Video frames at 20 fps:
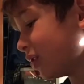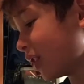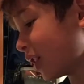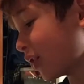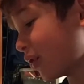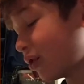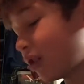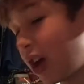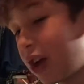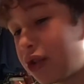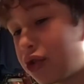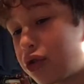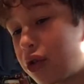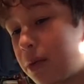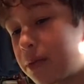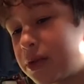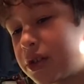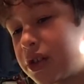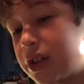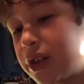I don't like
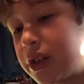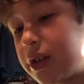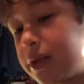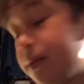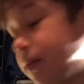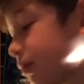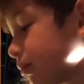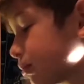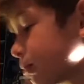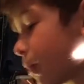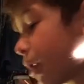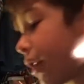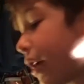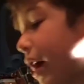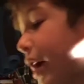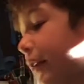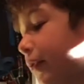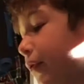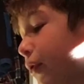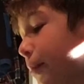drumstick.
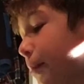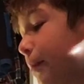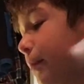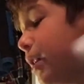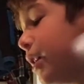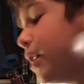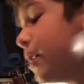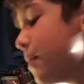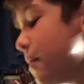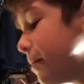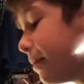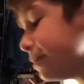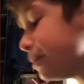Miles? For me,